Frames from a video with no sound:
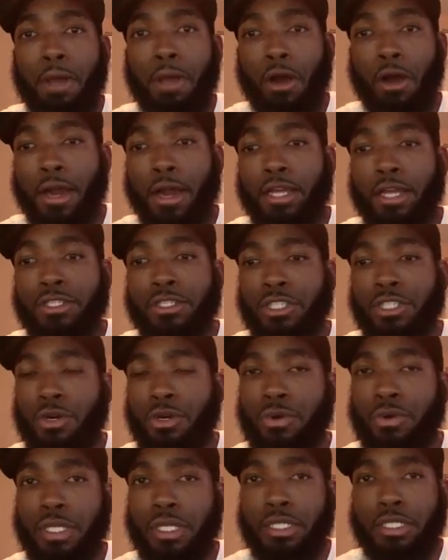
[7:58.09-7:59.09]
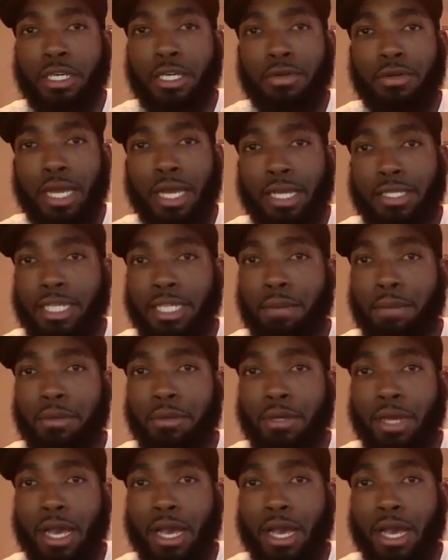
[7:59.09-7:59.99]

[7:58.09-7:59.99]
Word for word: All right. So until next time, you